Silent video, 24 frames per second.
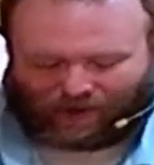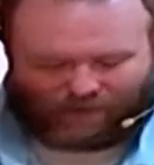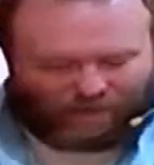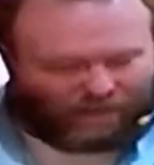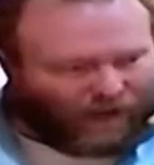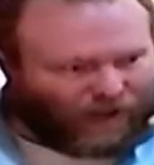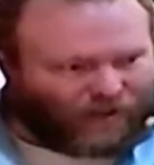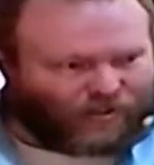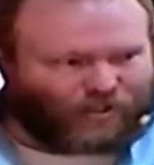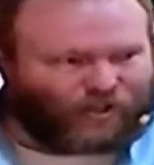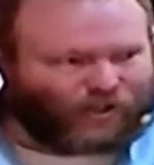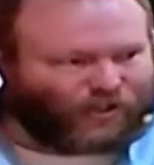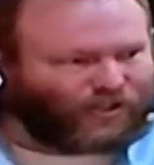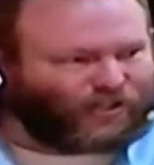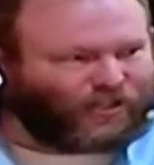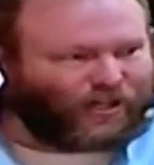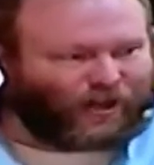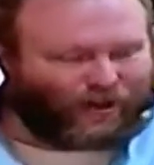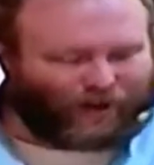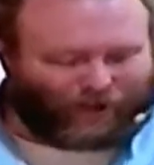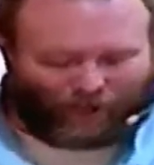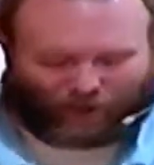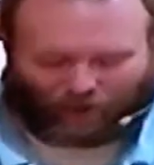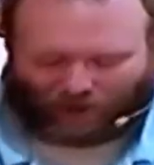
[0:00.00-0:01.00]
not just
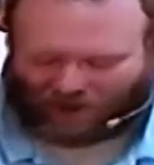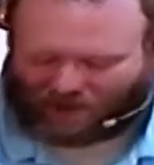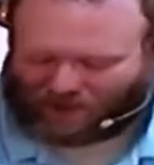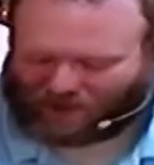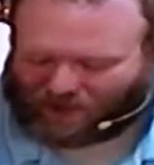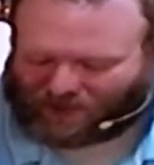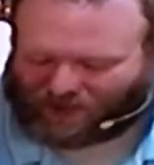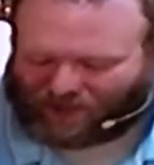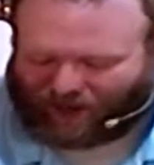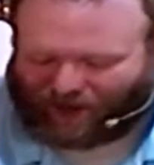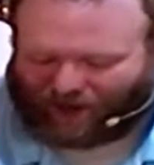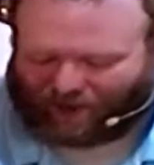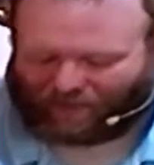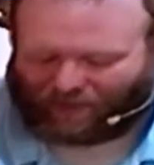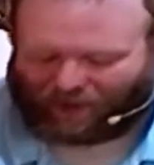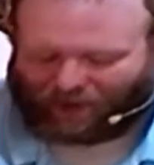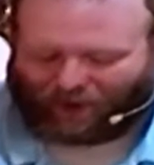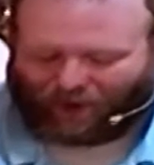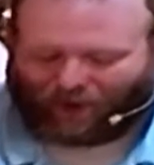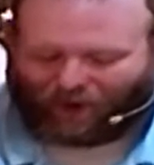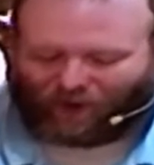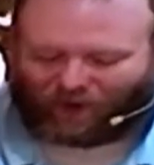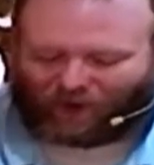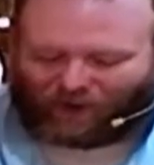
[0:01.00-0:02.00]
during Christmas time, but
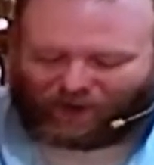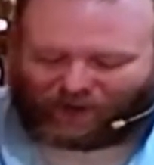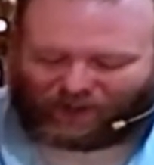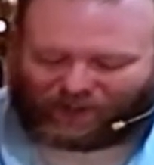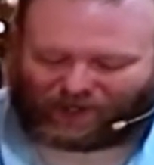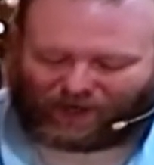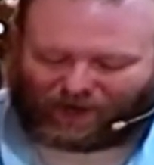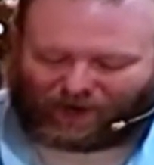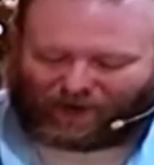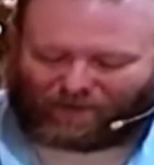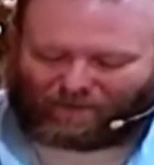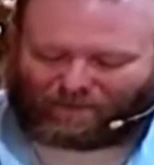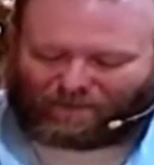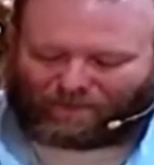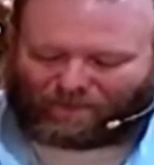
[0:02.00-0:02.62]
all the time.